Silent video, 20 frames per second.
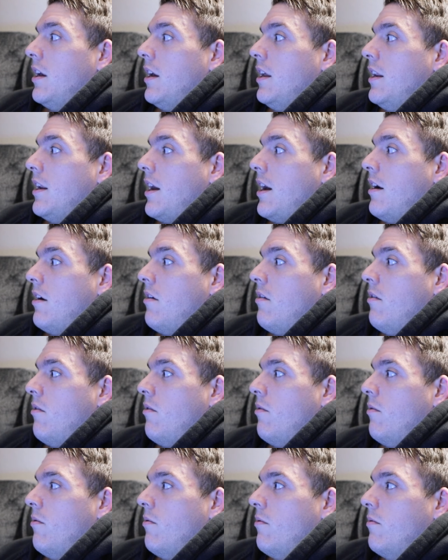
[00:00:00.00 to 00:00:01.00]
and
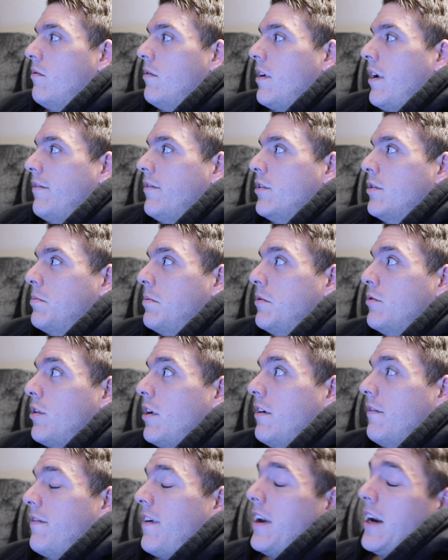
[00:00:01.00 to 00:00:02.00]
now I've just been
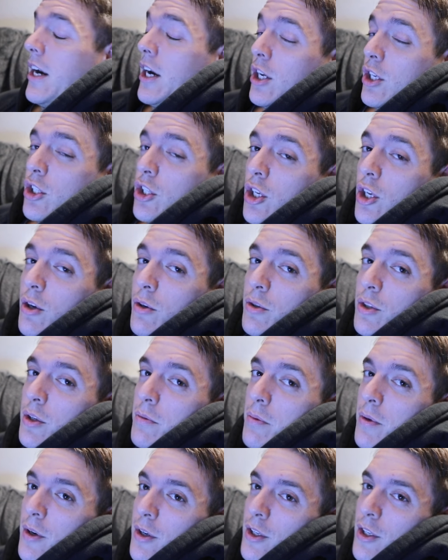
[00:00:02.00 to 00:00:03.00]
trying to find an excuse
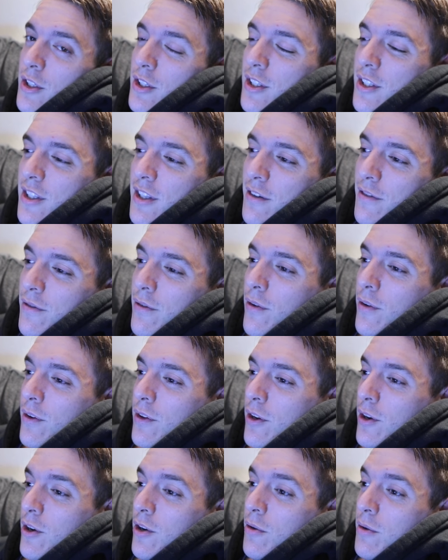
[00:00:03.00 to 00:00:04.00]
to purchase the four,
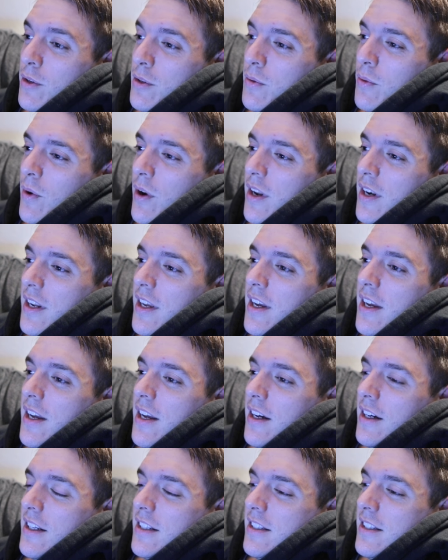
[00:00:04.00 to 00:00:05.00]
the newest one
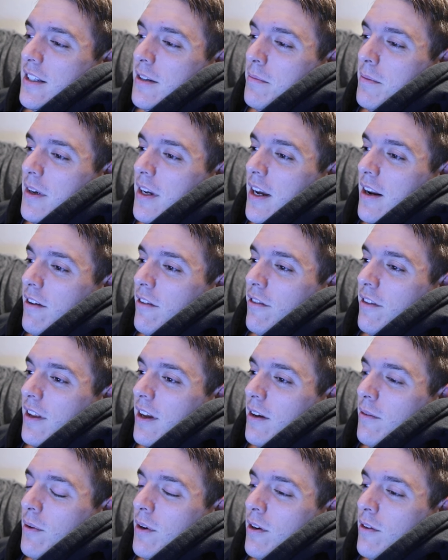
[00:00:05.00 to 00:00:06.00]
because to me I don't
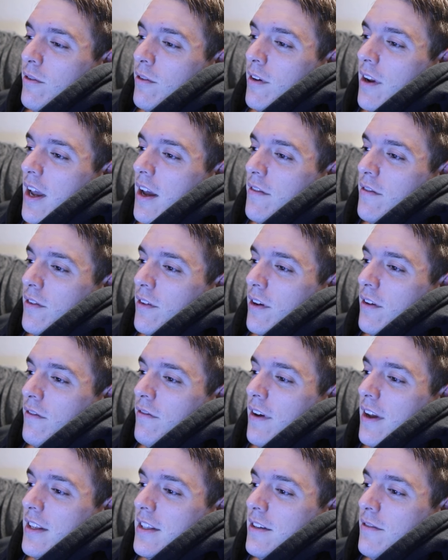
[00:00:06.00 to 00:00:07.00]
like we don't have like, a
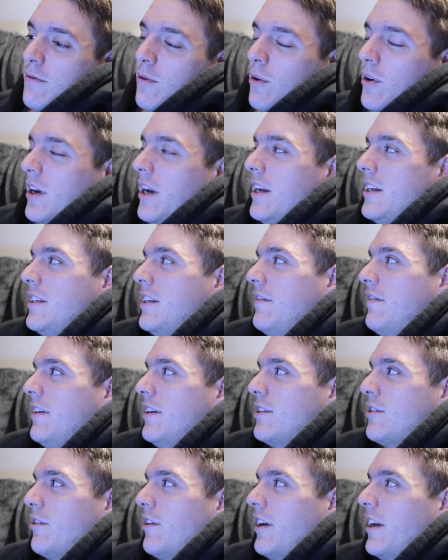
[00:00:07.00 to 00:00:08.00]
fancy 4K
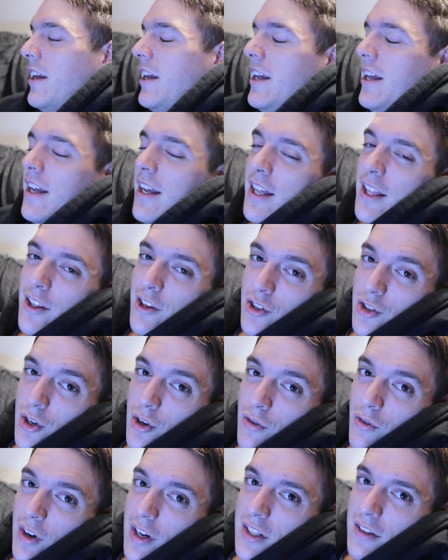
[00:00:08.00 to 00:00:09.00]
TV, so like there's
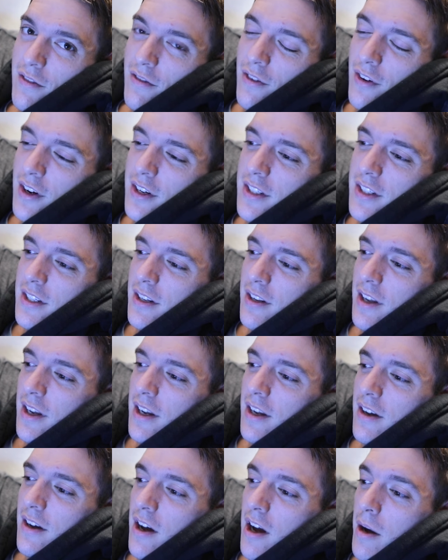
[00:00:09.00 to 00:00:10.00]
no reason for to
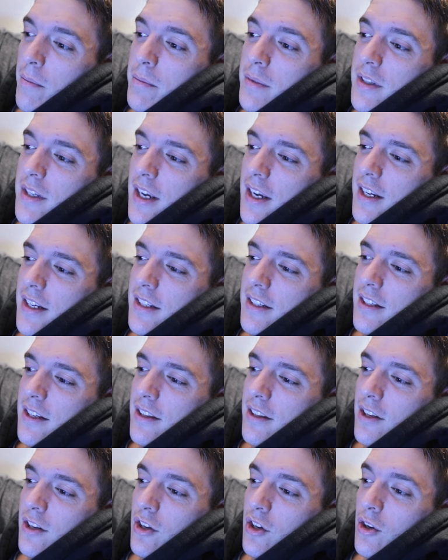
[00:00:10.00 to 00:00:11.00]
like update
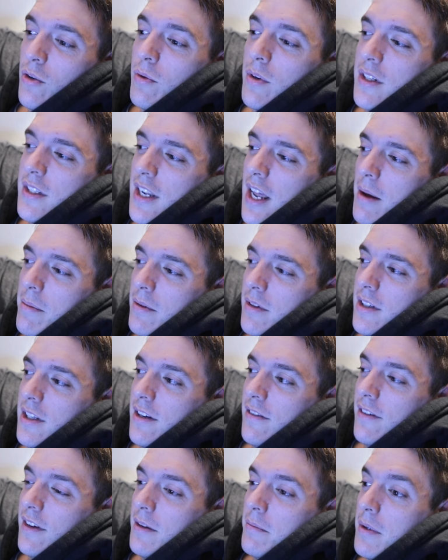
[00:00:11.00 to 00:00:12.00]
to the newest Apple
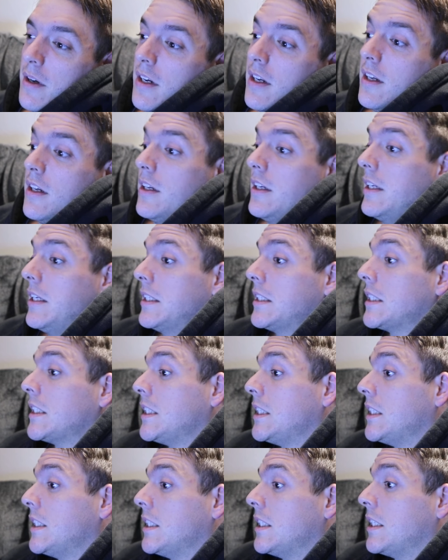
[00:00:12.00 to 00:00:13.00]
TV. But
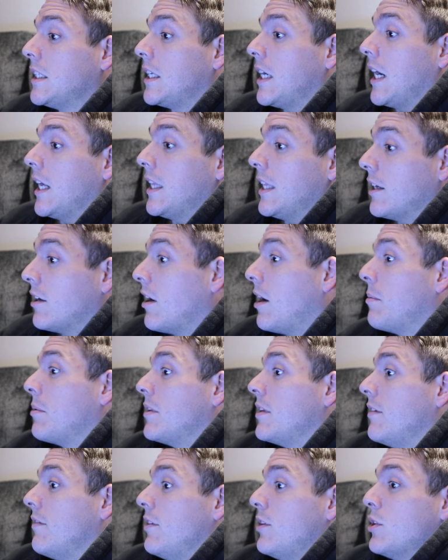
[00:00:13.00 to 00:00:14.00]
I think our
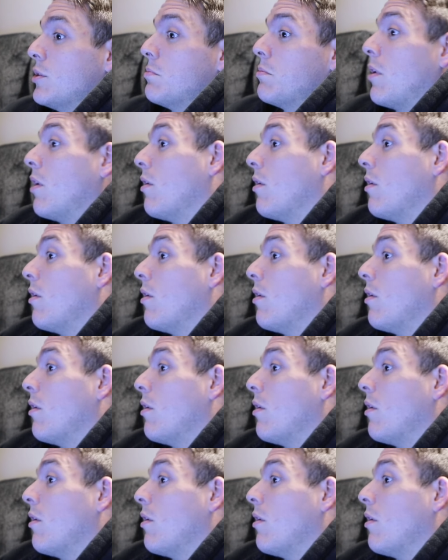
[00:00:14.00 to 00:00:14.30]
Apple TV just